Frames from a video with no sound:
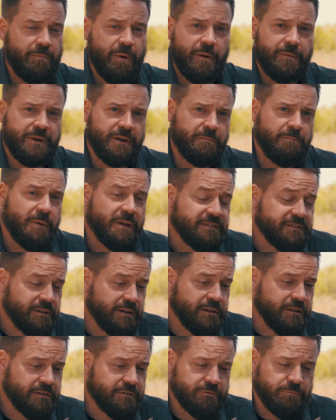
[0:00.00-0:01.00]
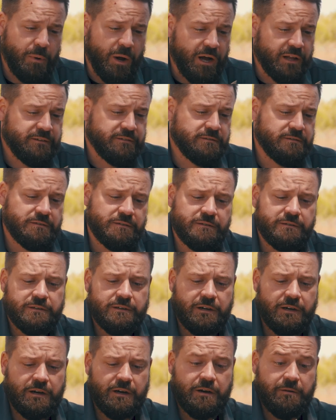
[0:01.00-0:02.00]
probably didn't miss any spots.
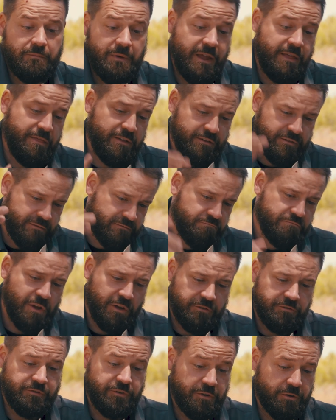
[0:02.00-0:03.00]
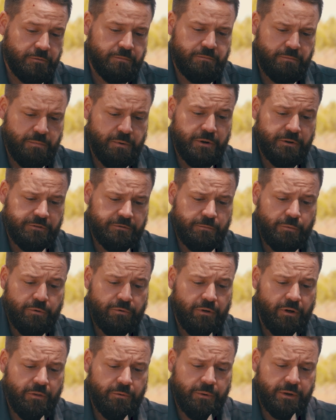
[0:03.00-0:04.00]
And this does feel pretty
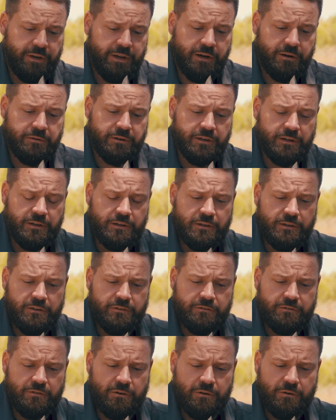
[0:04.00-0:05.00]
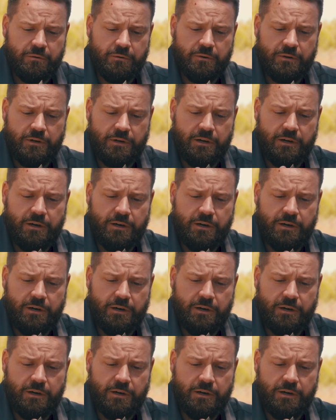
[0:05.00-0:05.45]
smooth all the way down. So